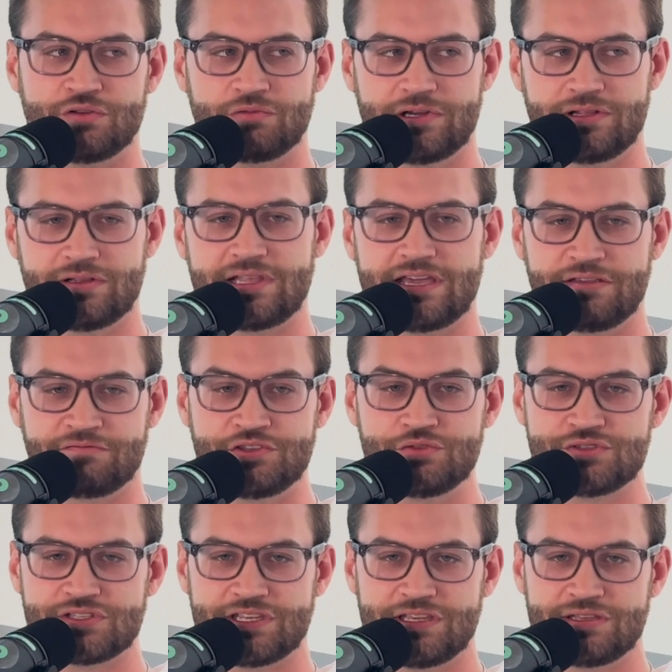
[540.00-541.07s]
real life
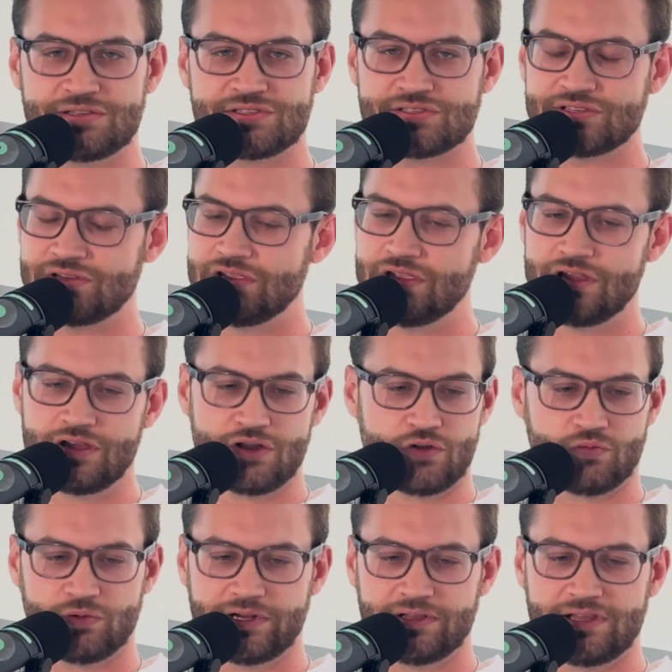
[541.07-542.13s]
use case,
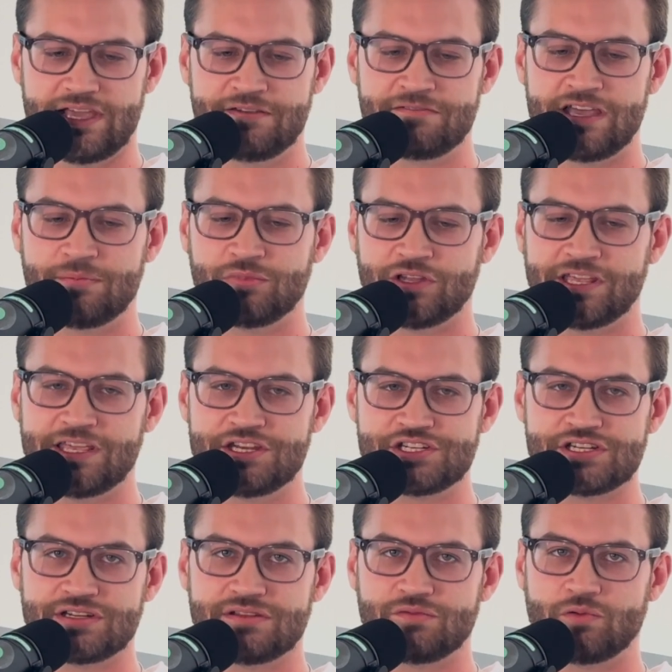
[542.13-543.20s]
real life
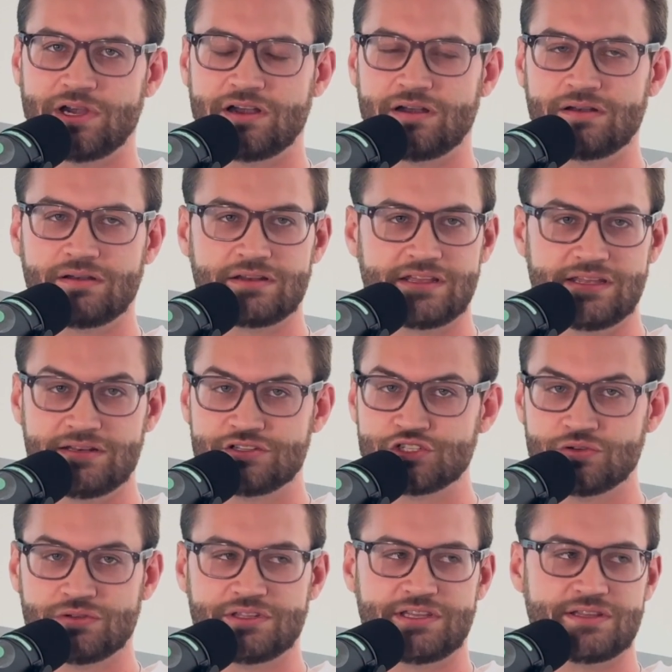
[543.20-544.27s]
application where it
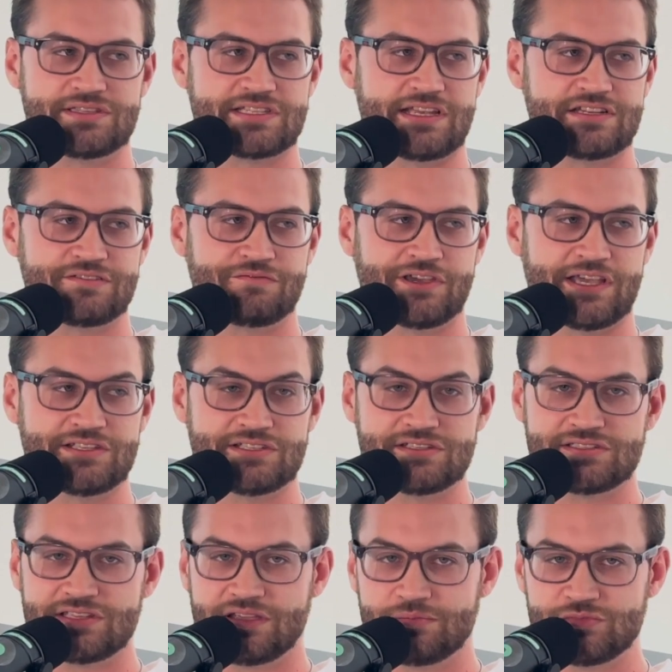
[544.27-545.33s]
truly
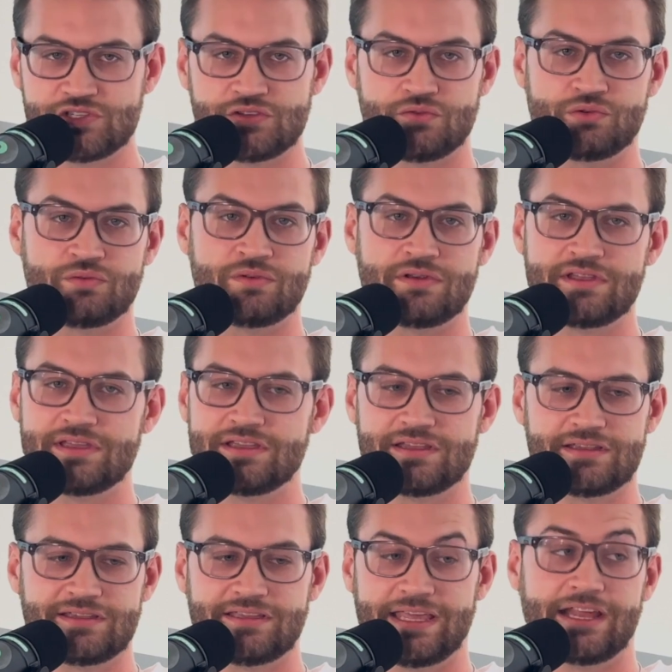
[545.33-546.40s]
incentivizes them to
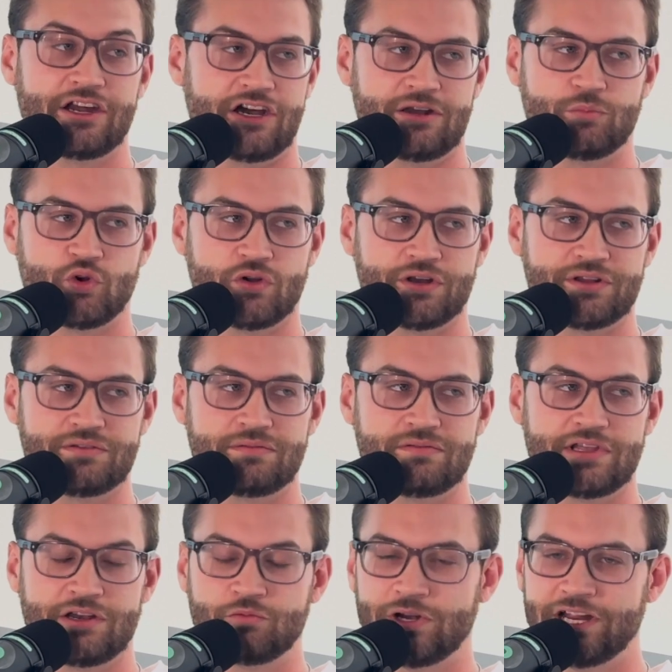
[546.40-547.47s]
get onboarded.
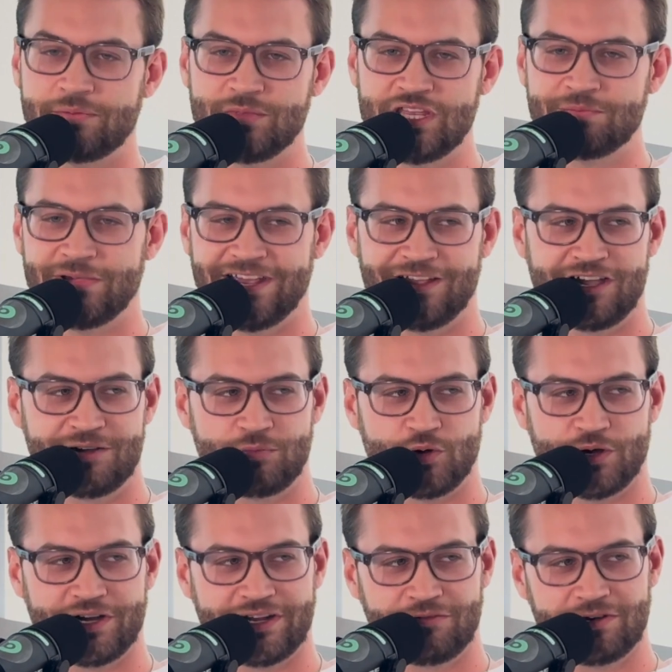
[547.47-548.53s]
And what I mean by
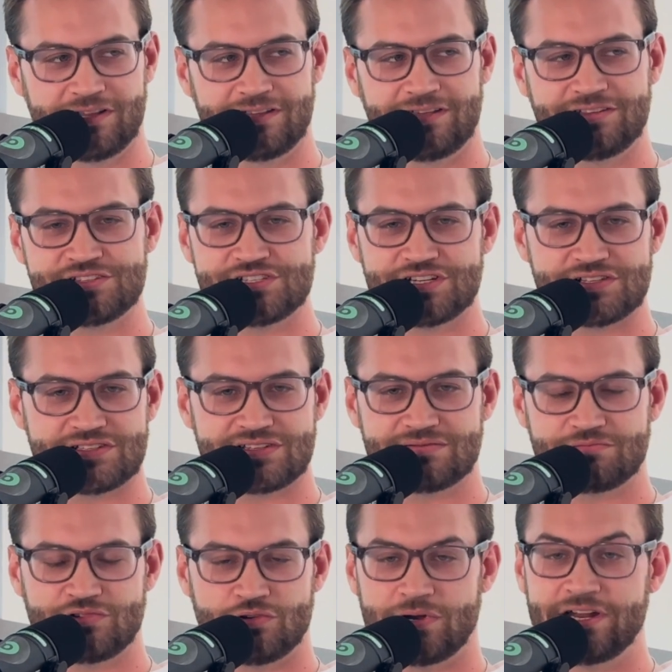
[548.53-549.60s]
onboarding really is just
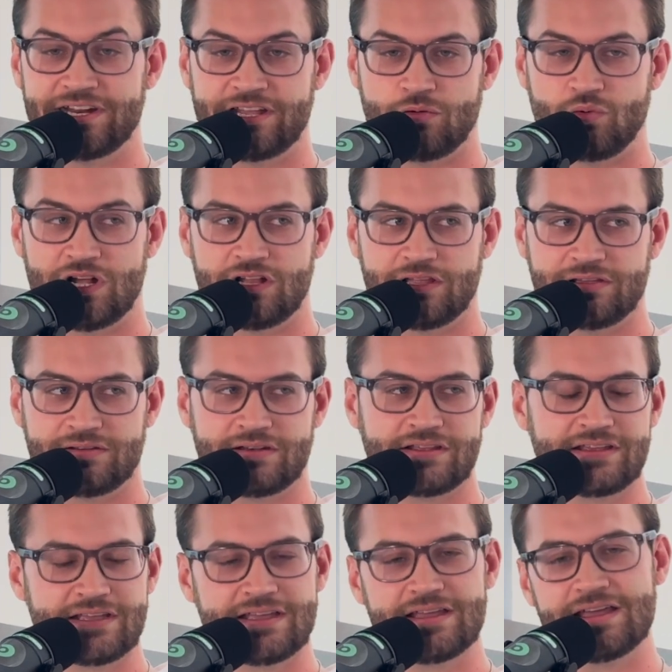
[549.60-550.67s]
creating a wallet.
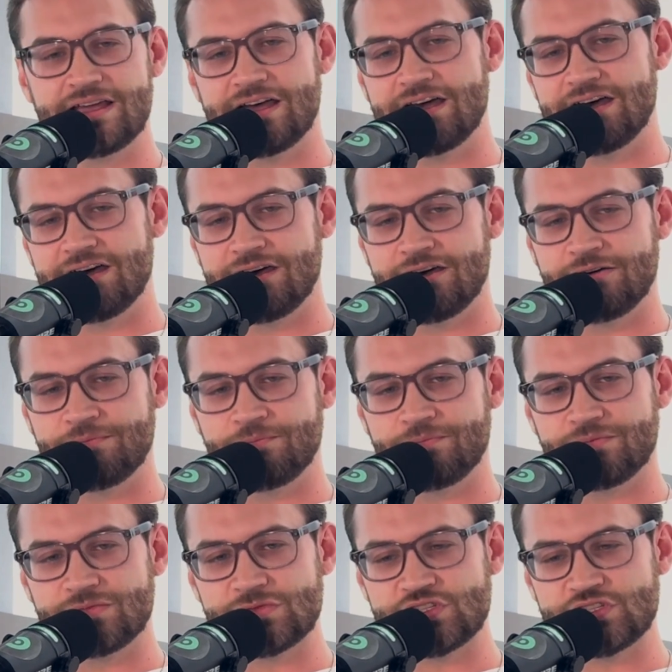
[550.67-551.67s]
So,